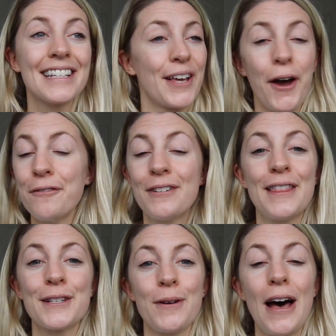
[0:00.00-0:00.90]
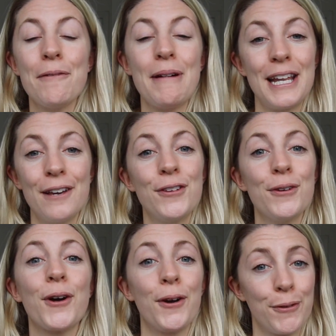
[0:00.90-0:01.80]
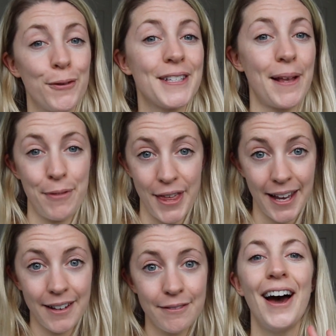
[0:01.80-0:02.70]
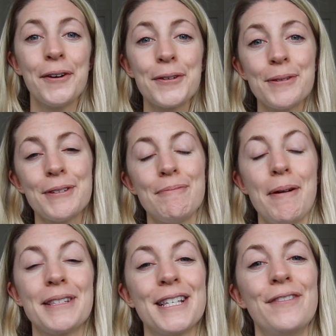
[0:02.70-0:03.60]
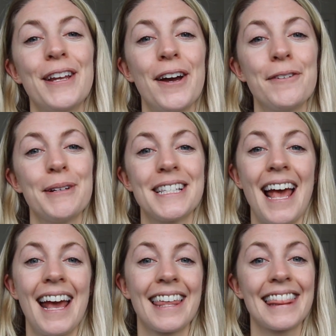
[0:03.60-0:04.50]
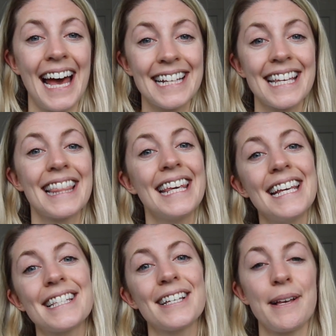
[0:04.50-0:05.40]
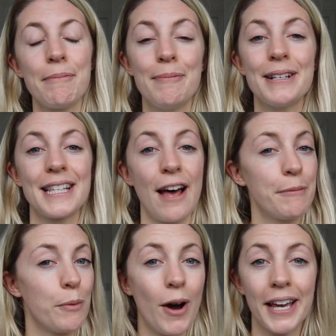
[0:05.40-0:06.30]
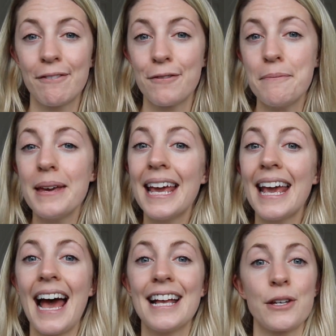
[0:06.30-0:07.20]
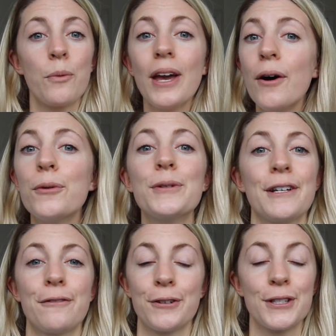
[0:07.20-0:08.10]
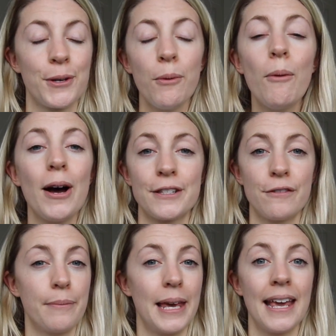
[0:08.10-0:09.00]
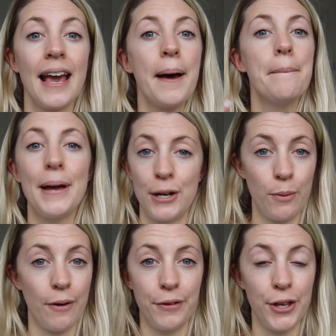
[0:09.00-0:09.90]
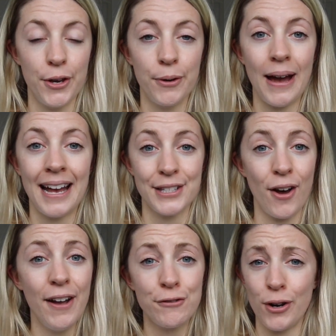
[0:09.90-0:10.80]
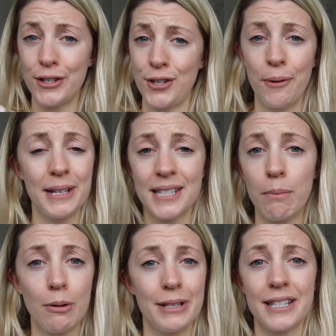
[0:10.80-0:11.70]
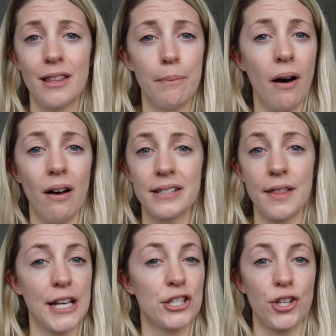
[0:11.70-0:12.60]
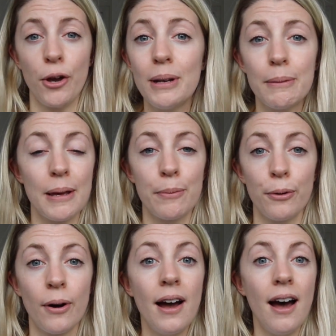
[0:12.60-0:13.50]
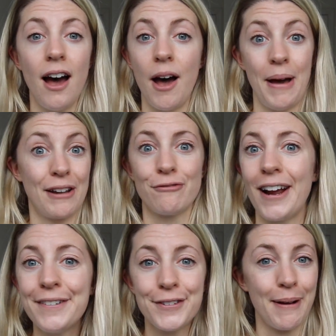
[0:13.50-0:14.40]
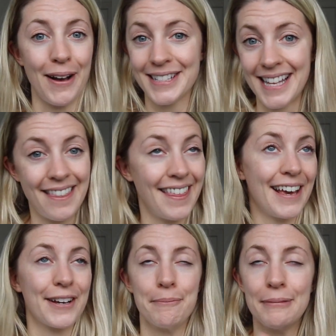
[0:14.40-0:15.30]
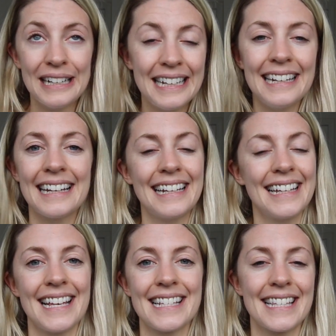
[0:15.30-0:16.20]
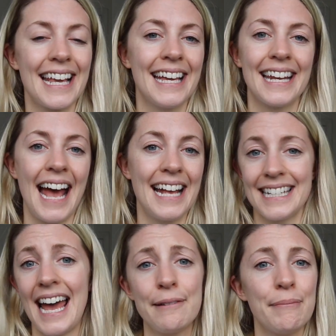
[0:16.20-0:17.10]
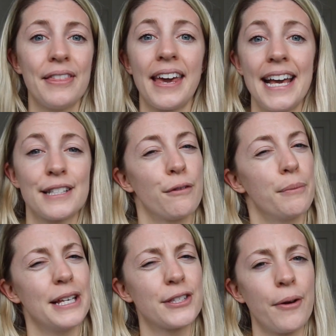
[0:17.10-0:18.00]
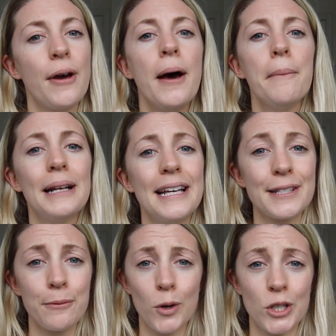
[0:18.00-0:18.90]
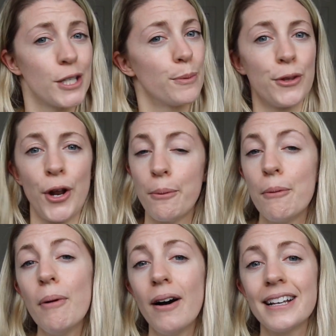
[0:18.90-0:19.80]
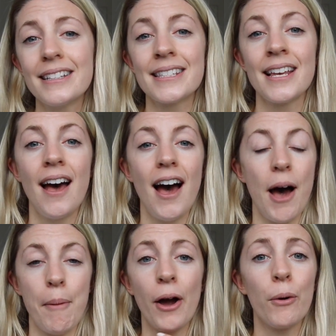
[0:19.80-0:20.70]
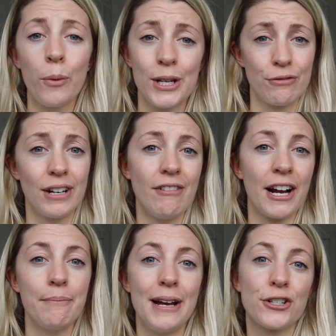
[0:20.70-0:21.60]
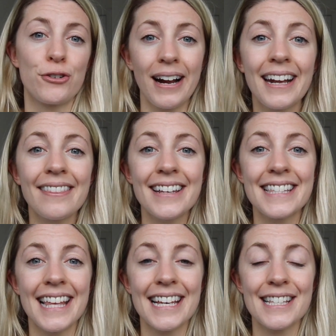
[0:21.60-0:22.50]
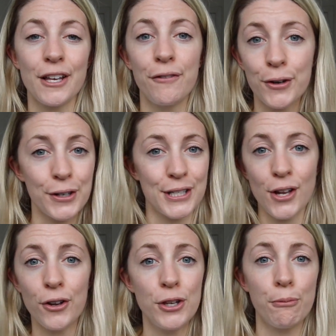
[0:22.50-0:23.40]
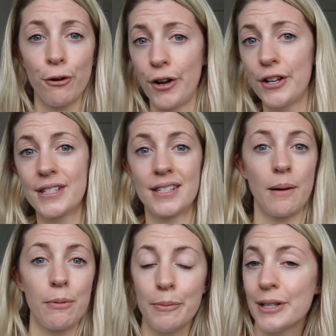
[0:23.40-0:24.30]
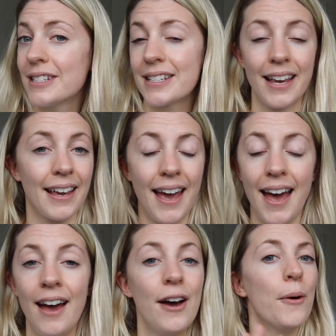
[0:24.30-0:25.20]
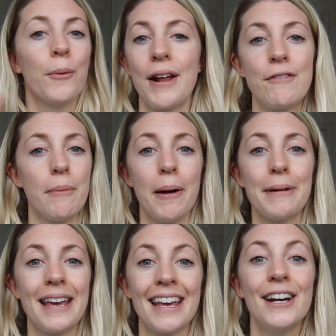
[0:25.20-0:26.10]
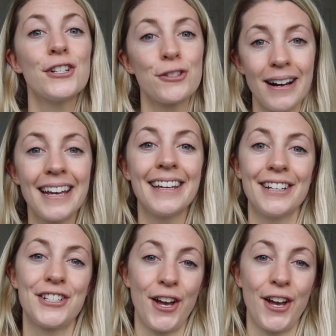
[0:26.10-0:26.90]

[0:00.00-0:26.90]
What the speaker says: so hopefully this will help any of you going through the same thing. I also want to premise this video by saying that these are supplements that have been working for me, and we are all different. So what works for me may not work for you. And I have tried so many supplements in the past that so many people had raved about and said that they had completely cleared their skin, and it hadn't been the case for me. So please watch this with an open mind. I always really recommend tracking these things. So if you're going to start a new product, supplement, skincare, whatever it might be, track it in a